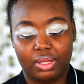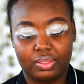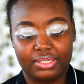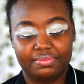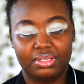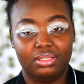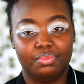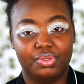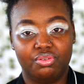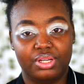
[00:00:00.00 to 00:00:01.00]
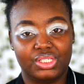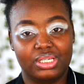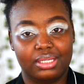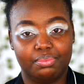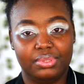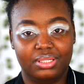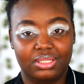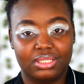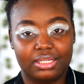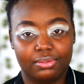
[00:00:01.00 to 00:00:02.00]
I'll definitely be creating a
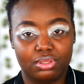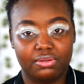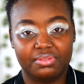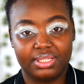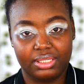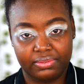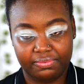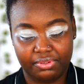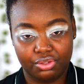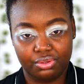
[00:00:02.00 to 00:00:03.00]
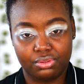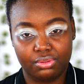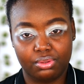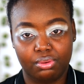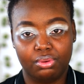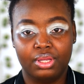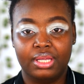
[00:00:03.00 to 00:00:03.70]
playlist out of such videos, so